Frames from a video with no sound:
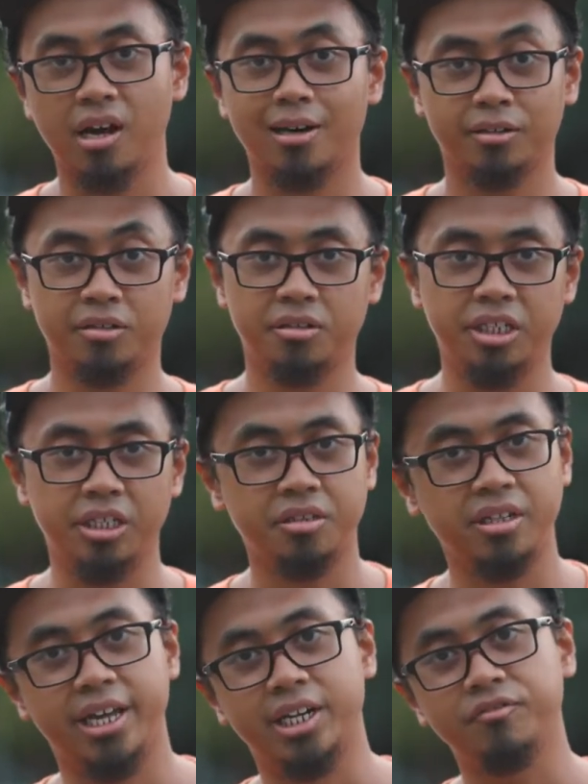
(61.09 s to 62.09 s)

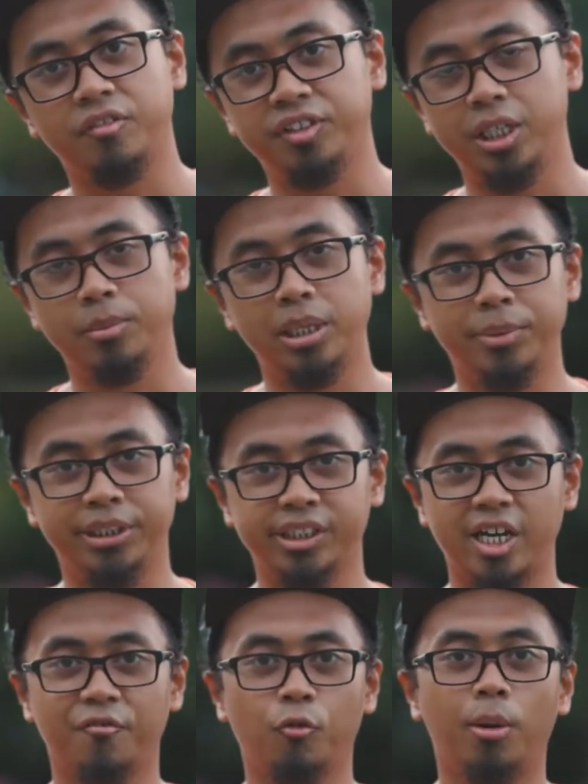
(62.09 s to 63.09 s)
R6 and the 50mm
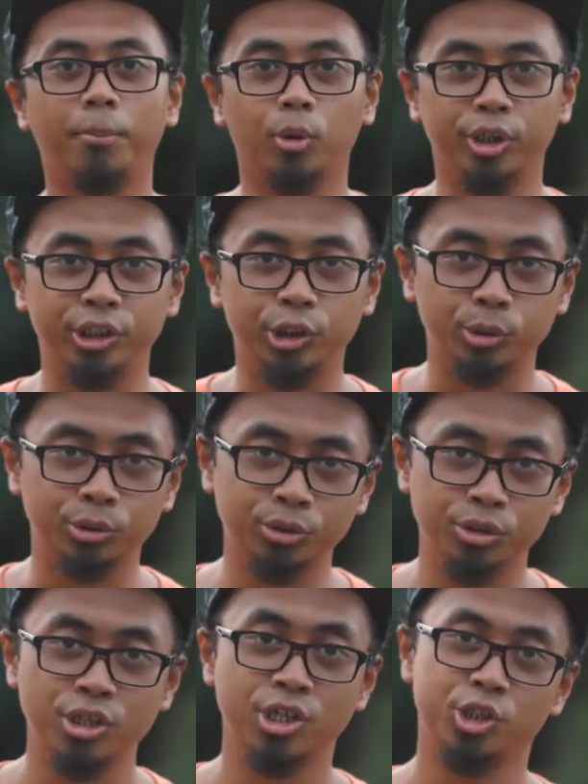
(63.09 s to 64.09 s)
F1.2
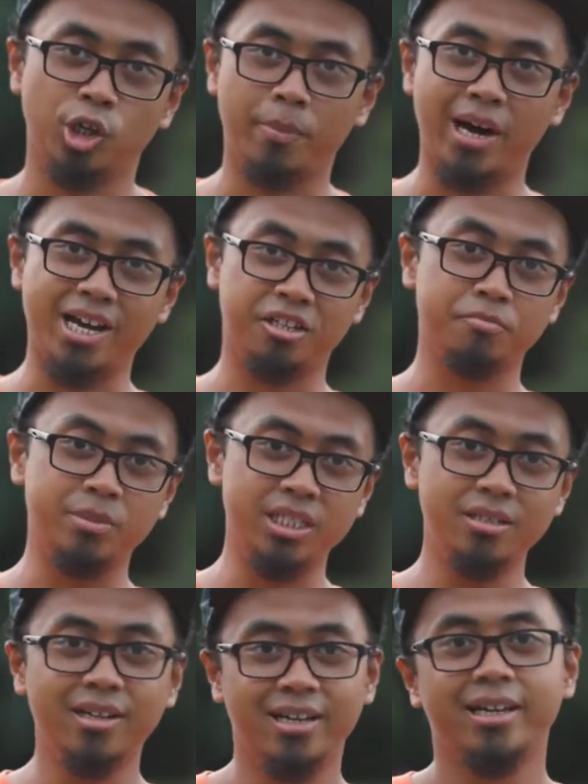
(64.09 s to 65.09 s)
shot by Aizmin,